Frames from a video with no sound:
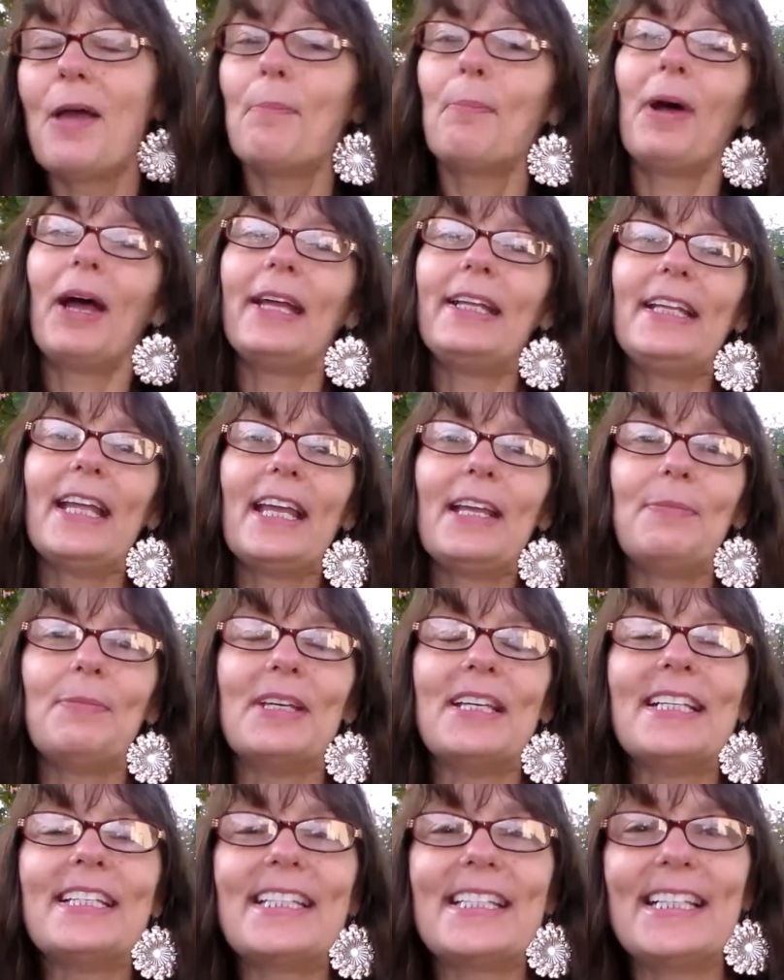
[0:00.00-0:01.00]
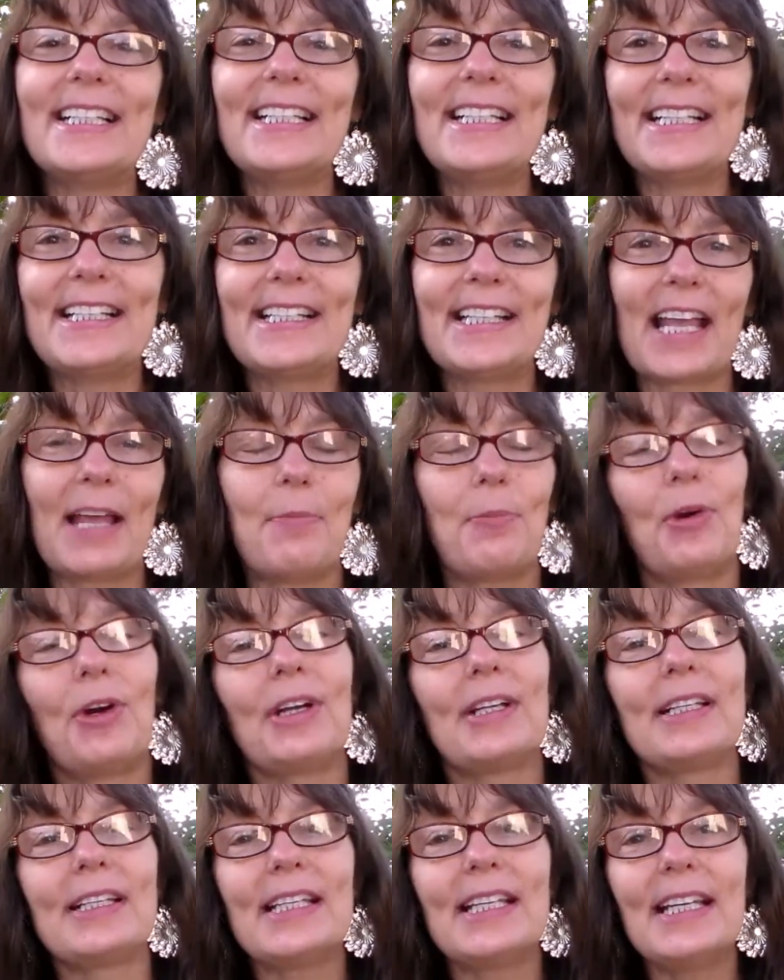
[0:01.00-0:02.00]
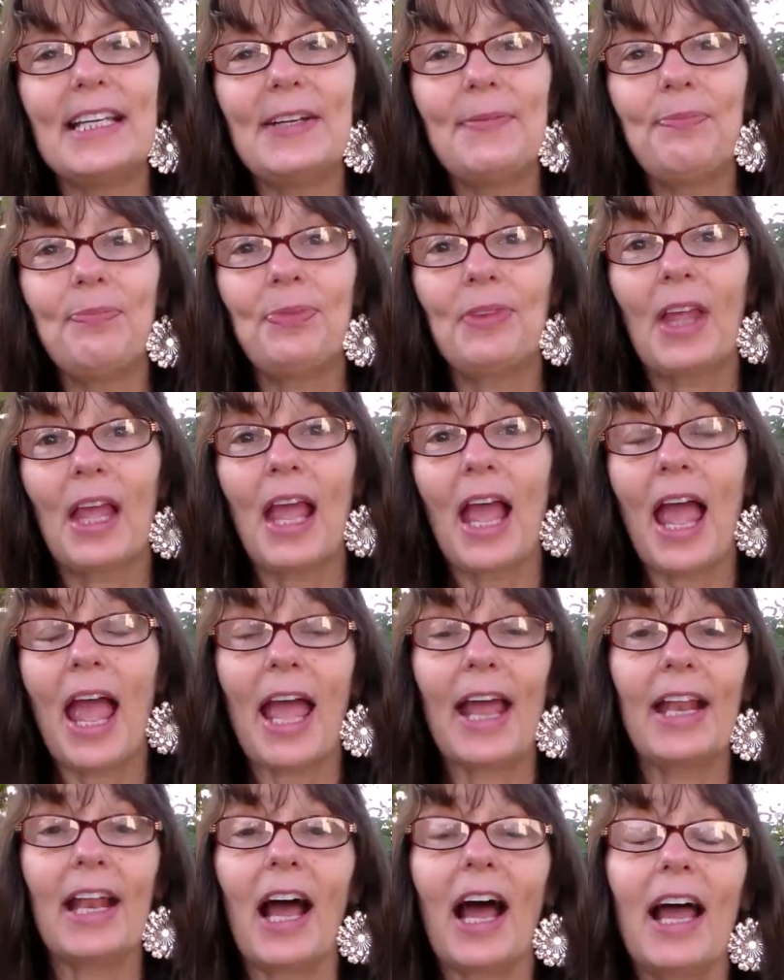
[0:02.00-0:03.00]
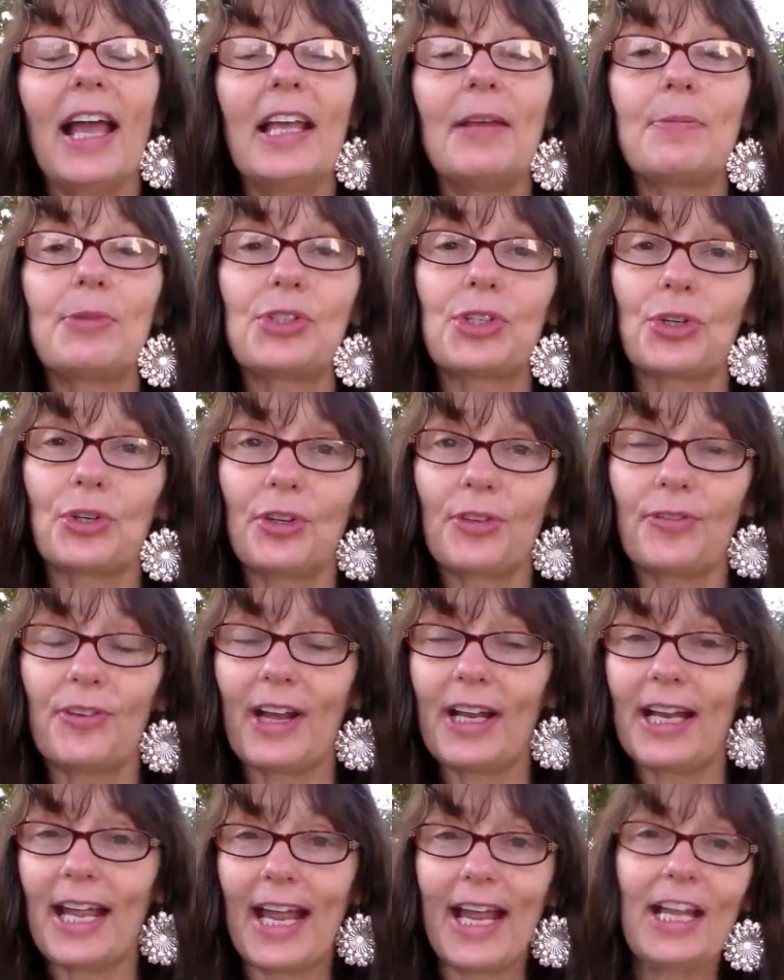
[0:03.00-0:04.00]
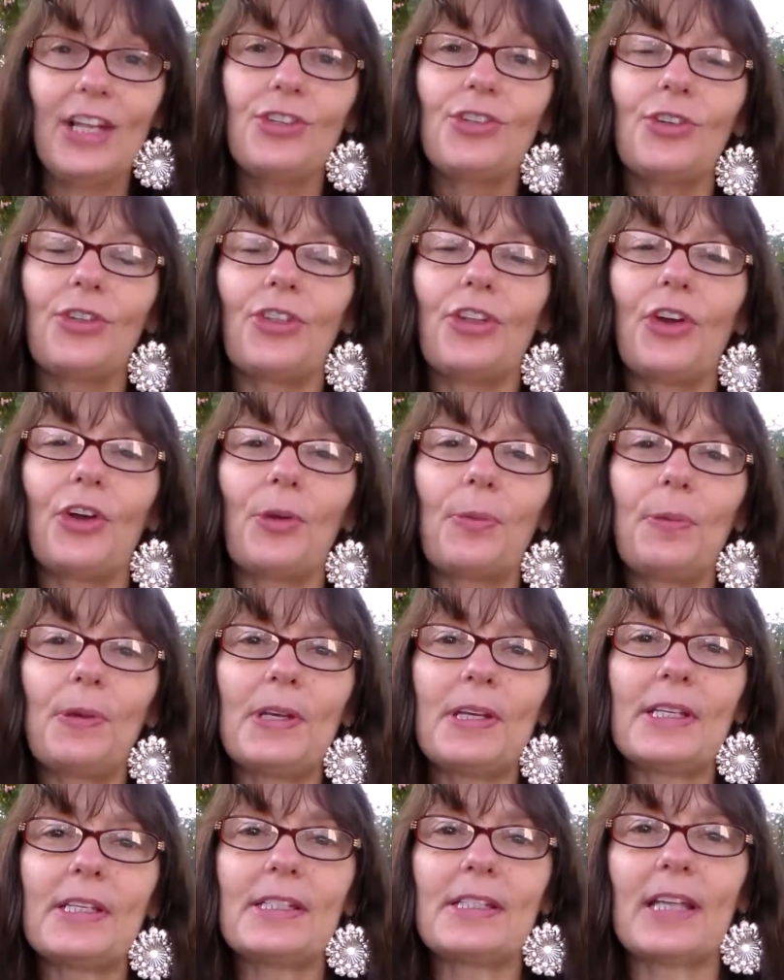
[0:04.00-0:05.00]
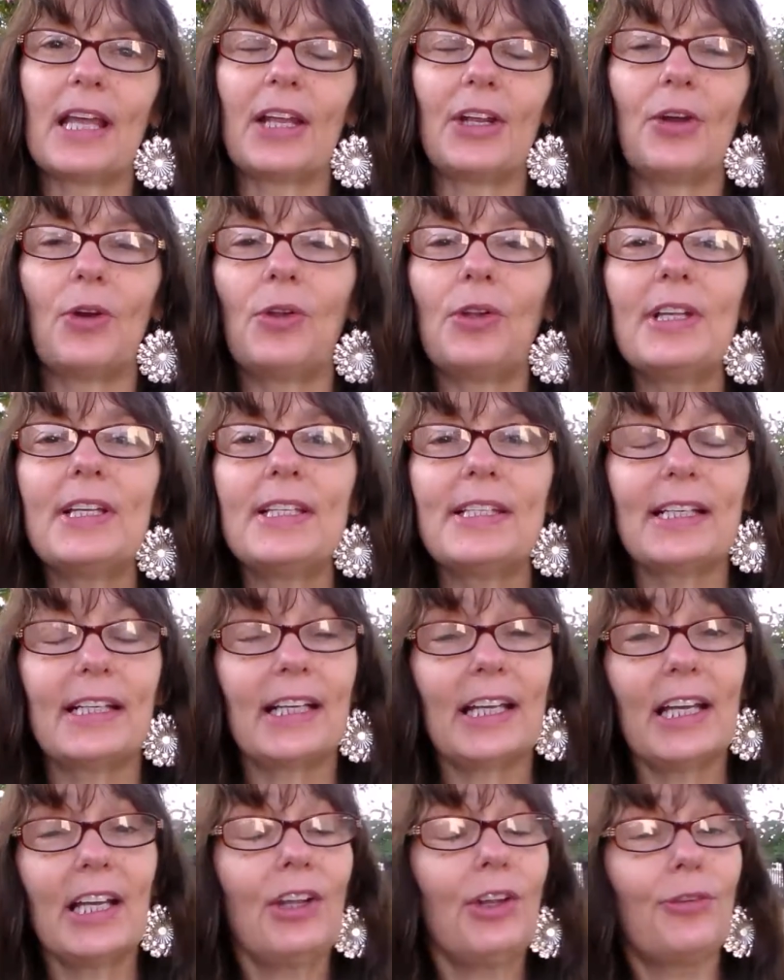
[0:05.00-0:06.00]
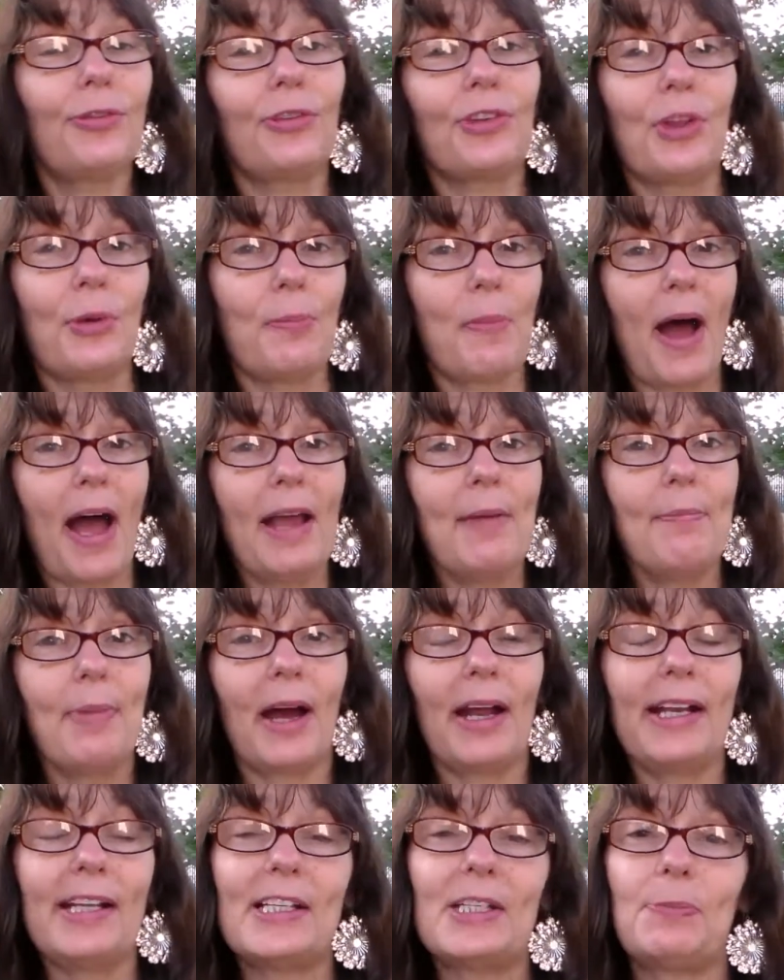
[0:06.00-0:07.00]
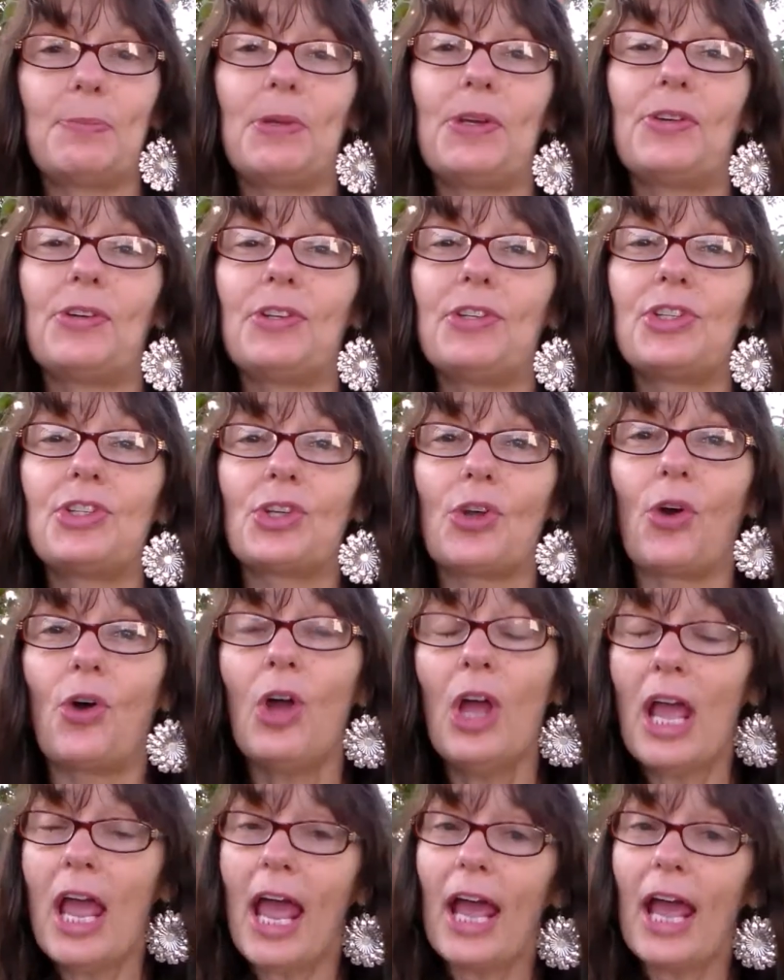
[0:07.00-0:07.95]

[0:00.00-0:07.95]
My name is Cindy St. Martine, and I am certified angel therapist and holistic healer for the mind, body, spirit, and soul.